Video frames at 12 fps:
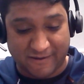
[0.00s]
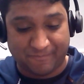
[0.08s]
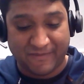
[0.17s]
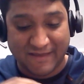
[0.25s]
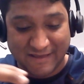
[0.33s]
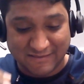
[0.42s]
time.
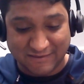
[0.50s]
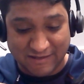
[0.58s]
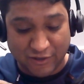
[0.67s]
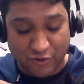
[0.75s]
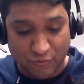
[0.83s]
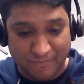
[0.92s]

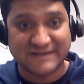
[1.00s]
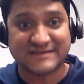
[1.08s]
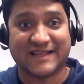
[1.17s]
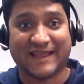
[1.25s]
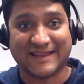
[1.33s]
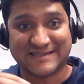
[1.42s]
3
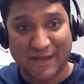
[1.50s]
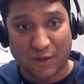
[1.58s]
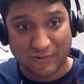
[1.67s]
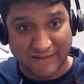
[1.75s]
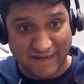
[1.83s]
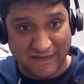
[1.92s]
qubits, I can see
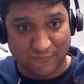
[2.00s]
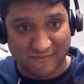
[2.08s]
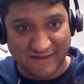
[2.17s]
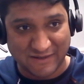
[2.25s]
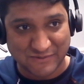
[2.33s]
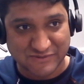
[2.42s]
all the 8
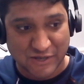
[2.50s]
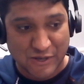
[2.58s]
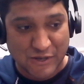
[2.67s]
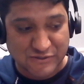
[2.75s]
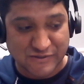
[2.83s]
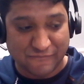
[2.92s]
values.
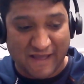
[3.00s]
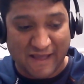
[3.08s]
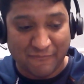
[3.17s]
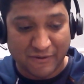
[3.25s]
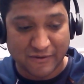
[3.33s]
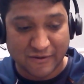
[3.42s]
So if
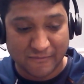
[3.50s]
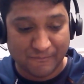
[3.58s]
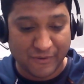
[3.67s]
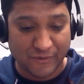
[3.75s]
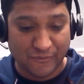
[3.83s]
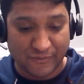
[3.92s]
I were to
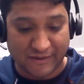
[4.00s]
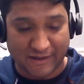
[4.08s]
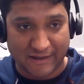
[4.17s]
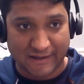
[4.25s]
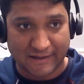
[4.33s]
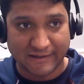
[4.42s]
compute,
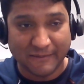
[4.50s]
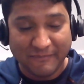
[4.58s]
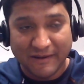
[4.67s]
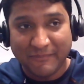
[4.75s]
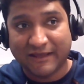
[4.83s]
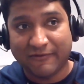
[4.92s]

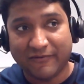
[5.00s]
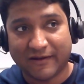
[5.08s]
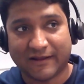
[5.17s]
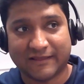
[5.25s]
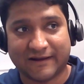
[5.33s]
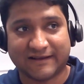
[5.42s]
let me give you
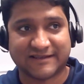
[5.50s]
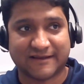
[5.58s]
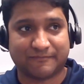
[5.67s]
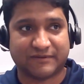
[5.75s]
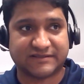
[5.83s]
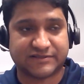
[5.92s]
another
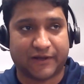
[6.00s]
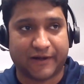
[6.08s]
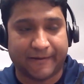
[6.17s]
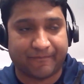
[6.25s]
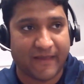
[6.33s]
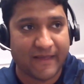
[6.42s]
example.
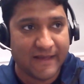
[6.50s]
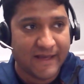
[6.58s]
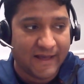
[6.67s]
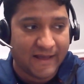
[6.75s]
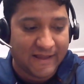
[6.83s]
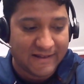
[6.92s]
Sorry.
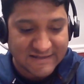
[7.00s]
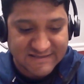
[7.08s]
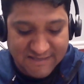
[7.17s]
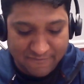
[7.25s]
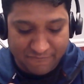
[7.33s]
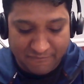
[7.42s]

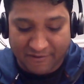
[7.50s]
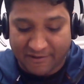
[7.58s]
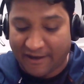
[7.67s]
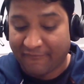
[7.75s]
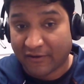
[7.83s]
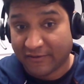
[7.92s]
Let's say we were
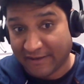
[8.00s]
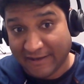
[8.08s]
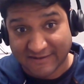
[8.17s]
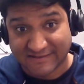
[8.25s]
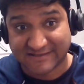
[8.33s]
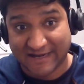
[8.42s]
driving on the
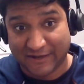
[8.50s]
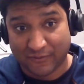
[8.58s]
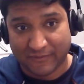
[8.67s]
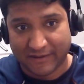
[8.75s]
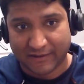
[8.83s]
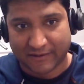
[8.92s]
interstate
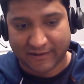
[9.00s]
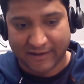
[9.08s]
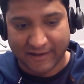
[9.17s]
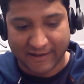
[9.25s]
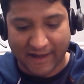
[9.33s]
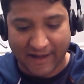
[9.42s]
over here,
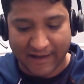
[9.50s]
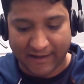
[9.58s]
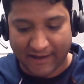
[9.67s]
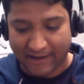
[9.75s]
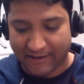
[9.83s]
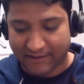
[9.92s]
right?
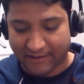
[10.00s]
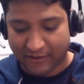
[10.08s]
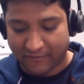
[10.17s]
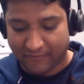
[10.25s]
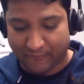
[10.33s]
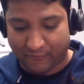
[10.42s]
And
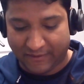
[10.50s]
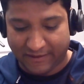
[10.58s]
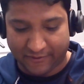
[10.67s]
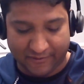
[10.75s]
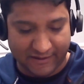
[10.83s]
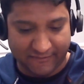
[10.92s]
while
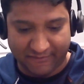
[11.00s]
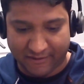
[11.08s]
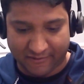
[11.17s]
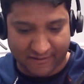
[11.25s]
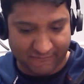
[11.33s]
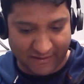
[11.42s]
you're driving
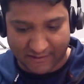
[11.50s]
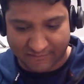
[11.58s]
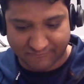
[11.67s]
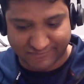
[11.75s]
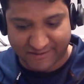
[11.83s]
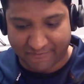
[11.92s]
at
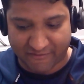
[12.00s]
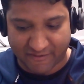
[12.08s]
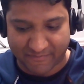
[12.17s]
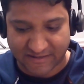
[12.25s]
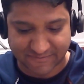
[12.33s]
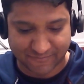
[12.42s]

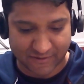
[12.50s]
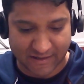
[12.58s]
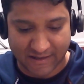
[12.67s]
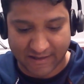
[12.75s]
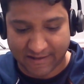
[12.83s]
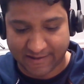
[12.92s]
75 miles per
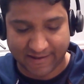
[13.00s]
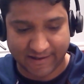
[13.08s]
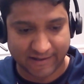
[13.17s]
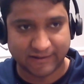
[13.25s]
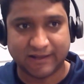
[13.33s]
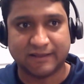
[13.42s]
hour,
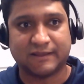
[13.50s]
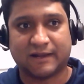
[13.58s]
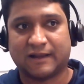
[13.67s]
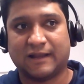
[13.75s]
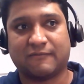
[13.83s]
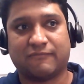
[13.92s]
and then
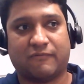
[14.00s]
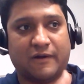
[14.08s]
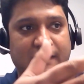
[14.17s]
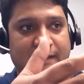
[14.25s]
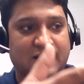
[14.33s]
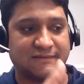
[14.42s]
there are like
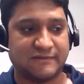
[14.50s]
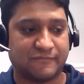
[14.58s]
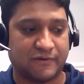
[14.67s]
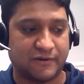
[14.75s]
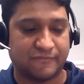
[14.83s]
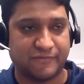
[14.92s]
40 cars in
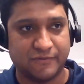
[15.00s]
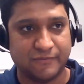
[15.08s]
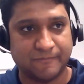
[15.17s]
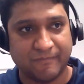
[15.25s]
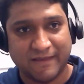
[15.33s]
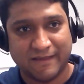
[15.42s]
front of you,